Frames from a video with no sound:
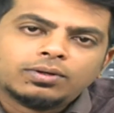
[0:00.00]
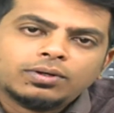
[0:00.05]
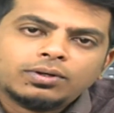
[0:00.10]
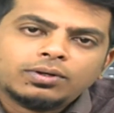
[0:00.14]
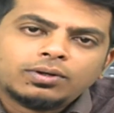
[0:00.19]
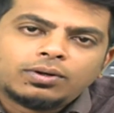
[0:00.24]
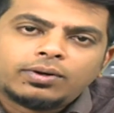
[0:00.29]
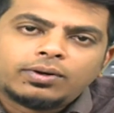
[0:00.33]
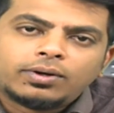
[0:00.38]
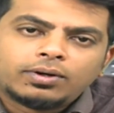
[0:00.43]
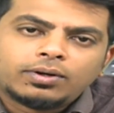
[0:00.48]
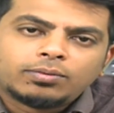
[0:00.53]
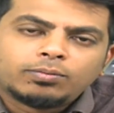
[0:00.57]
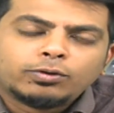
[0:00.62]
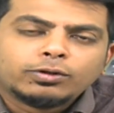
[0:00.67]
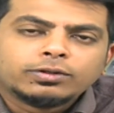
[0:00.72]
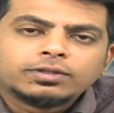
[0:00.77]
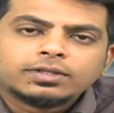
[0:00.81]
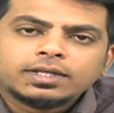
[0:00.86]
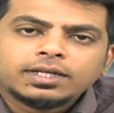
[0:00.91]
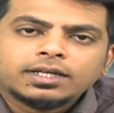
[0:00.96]
or
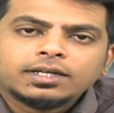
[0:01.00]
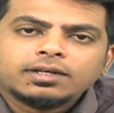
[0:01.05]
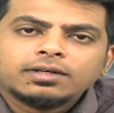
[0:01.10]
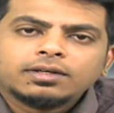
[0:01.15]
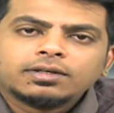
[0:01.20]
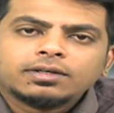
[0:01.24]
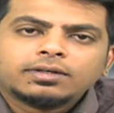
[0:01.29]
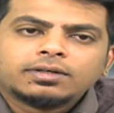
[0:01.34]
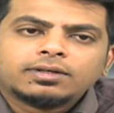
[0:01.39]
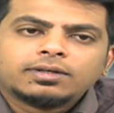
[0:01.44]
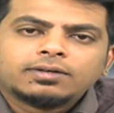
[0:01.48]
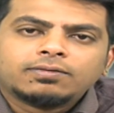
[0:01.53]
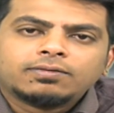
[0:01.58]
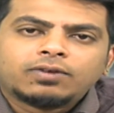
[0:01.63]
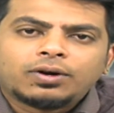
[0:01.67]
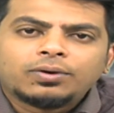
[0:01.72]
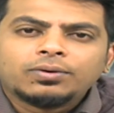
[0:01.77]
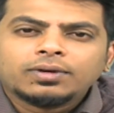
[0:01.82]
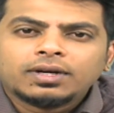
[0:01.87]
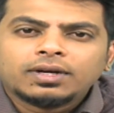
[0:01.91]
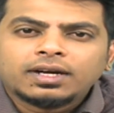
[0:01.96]
mostly vowel
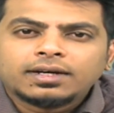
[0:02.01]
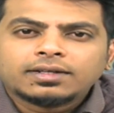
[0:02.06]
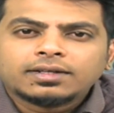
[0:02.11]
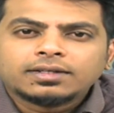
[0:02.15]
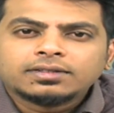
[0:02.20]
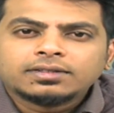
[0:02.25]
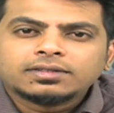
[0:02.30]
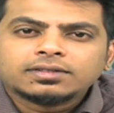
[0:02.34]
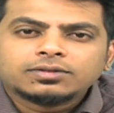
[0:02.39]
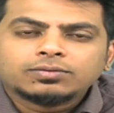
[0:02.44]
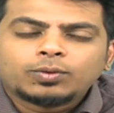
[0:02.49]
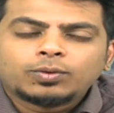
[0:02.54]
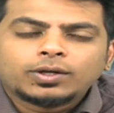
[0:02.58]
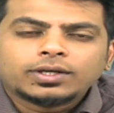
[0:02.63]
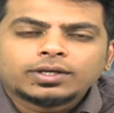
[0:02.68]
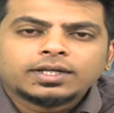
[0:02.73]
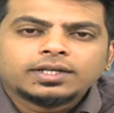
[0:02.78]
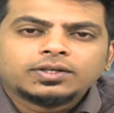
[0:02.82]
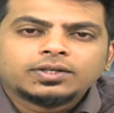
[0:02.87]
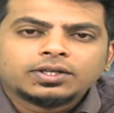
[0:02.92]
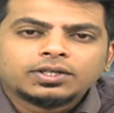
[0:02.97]
letters is what they
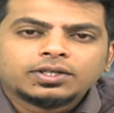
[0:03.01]
teach you